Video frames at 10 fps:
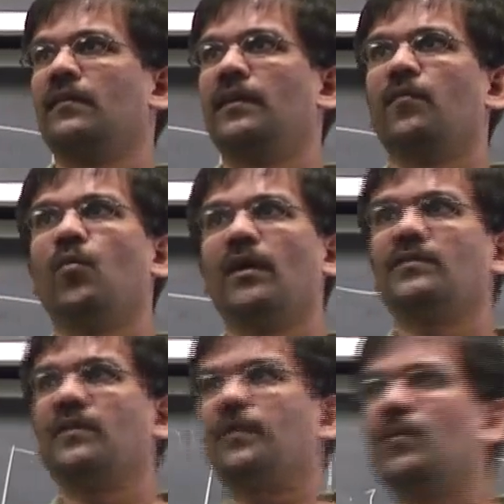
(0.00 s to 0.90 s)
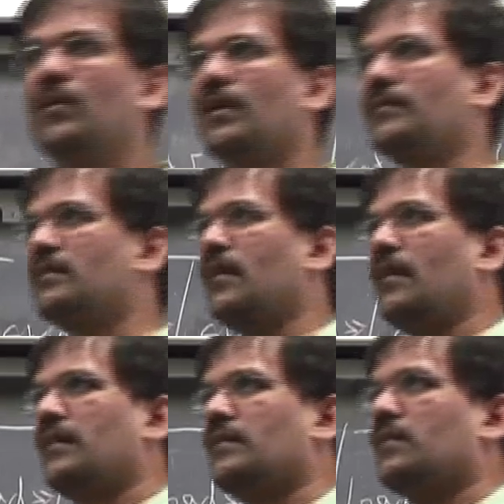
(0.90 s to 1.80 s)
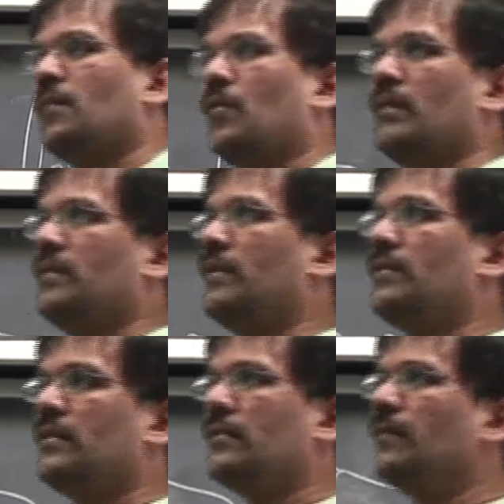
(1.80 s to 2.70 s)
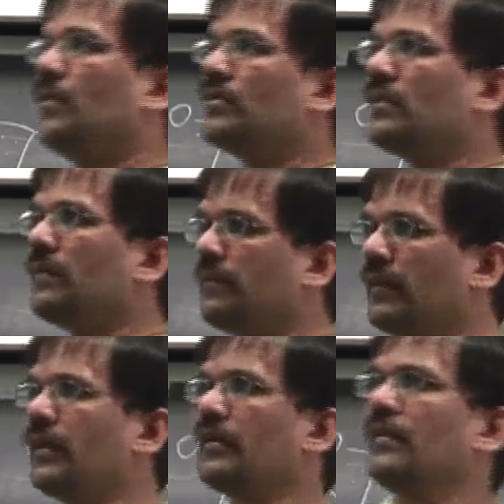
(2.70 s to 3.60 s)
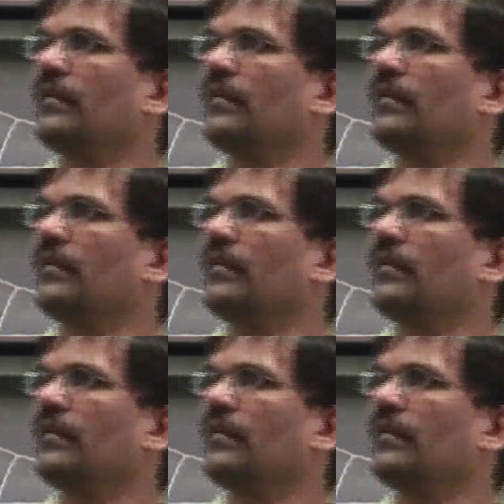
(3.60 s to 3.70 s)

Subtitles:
Like once when the program starts, once when the system boots up. Yeah.